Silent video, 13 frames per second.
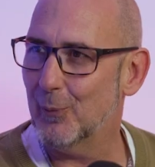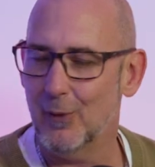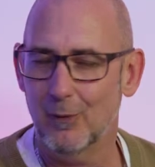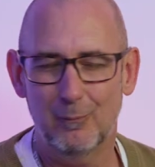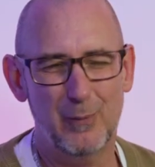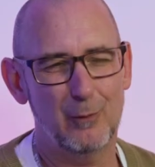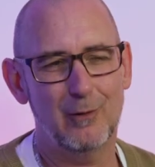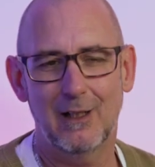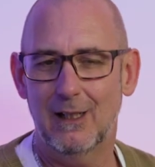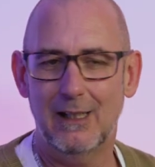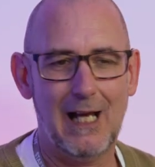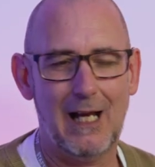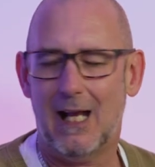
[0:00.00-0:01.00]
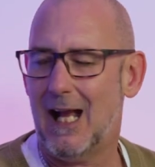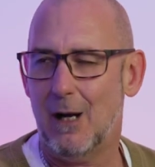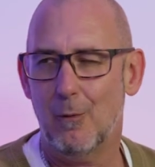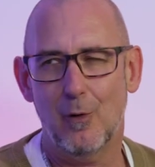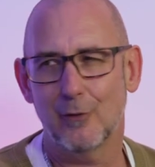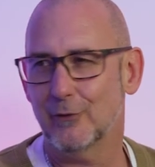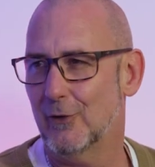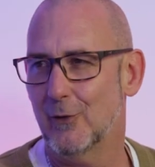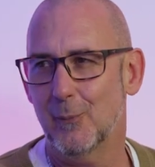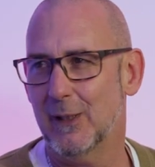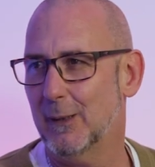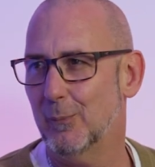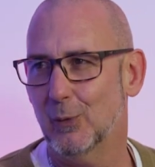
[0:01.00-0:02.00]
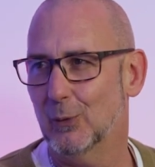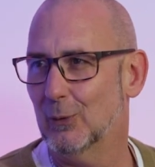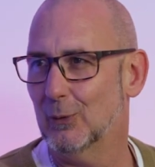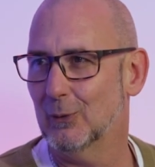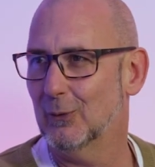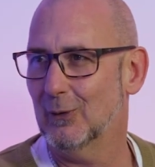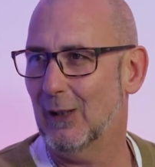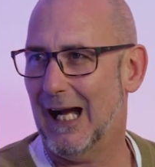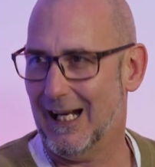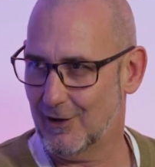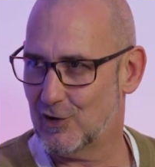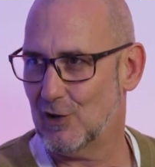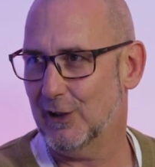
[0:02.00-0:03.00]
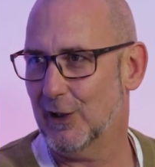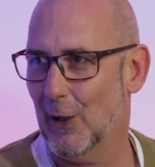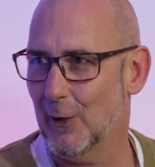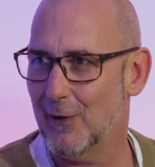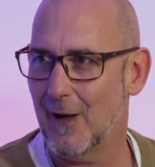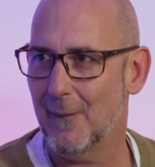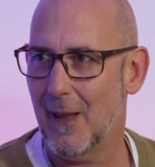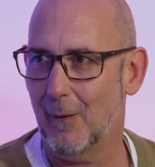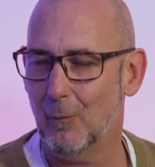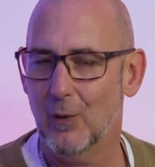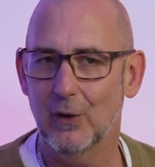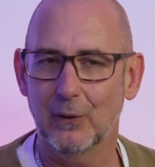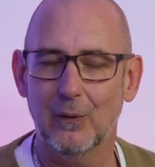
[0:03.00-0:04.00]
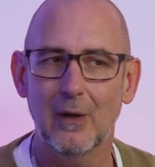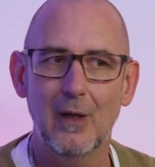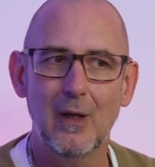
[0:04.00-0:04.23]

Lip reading: but really, how often do people actually go down that route?